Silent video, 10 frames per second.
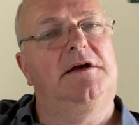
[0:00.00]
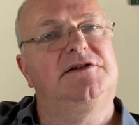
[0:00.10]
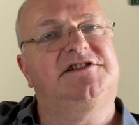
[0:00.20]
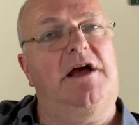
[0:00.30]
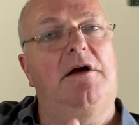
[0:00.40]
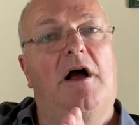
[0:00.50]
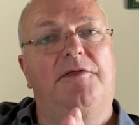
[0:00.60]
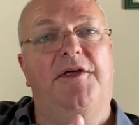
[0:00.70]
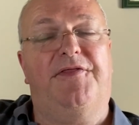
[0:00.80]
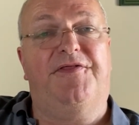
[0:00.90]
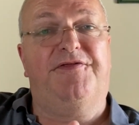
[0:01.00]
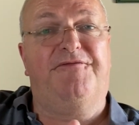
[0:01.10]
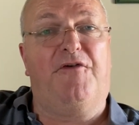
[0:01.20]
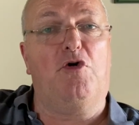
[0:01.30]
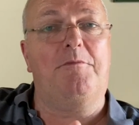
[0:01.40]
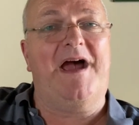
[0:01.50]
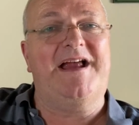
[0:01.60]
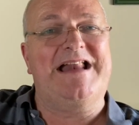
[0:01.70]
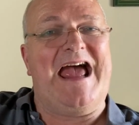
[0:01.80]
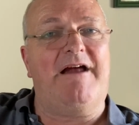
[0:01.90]
So the four
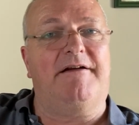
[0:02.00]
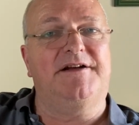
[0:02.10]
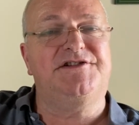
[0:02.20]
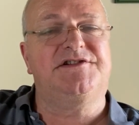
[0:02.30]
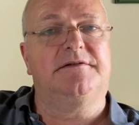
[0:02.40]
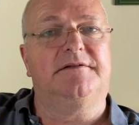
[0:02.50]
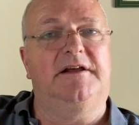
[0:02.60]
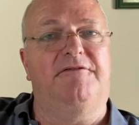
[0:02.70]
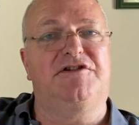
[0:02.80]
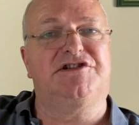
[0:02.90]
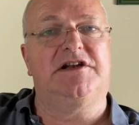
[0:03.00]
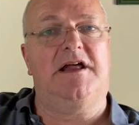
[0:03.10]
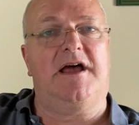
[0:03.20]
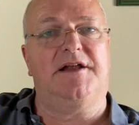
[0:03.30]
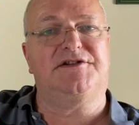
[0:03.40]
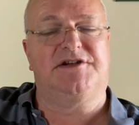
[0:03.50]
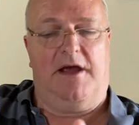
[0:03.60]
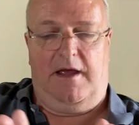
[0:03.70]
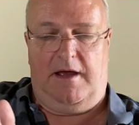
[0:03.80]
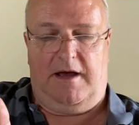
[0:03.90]
main areas that you've just learnt
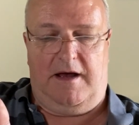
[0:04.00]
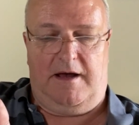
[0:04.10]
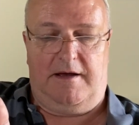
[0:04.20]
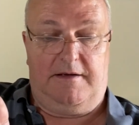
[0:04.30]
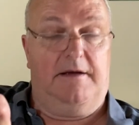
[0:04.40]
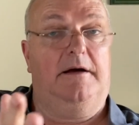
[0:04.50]
are